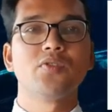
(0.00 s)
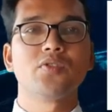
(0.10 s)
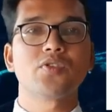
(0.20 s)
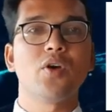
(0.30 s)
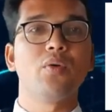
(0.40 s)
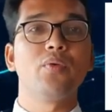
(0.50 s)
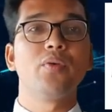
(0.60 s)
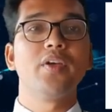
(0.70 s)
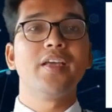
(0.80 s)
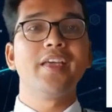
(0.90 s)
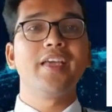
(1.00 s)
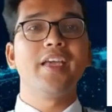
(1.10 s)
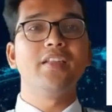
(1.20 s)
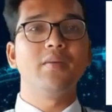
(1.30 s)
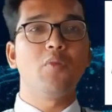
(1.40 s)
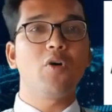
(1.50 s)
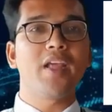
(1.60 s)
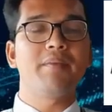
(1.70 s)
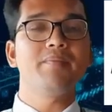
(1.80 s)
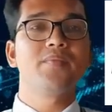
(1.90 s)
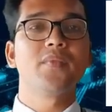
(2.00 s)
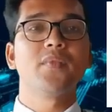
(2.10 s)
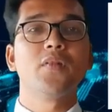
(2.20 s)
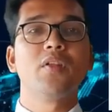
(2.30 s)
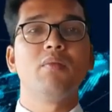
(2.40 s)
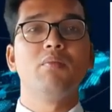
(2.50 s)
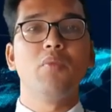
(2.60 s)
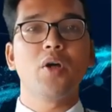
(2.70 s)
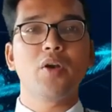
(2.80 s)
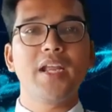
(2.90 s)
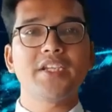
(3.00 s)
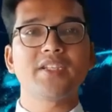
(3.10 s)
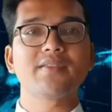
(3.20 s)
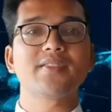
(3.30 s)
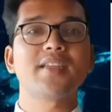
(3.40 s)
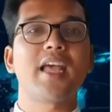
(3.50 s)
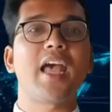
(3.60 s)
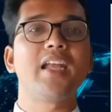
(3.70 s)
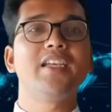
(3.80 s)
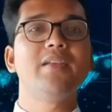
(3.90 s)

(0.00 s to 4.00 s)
So in the modem, modulations and